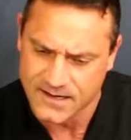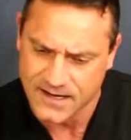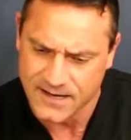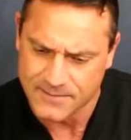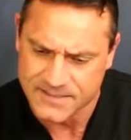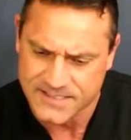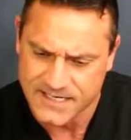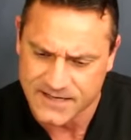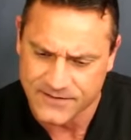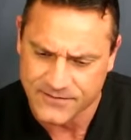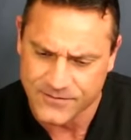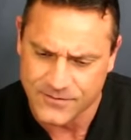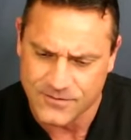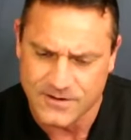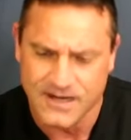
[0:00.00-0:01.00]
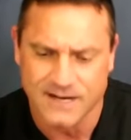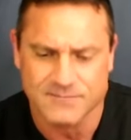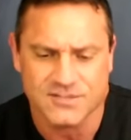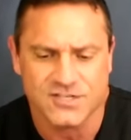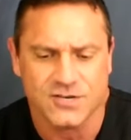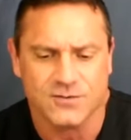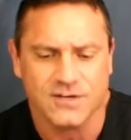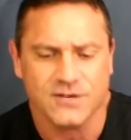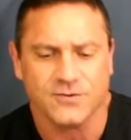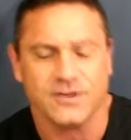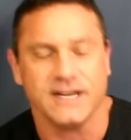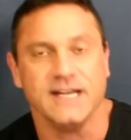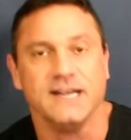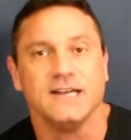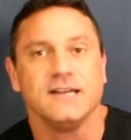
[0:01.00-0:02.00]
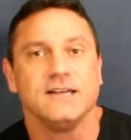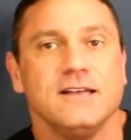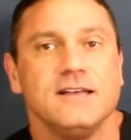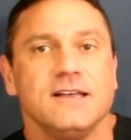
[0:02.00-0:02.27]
compensated for. I'm so annoyed.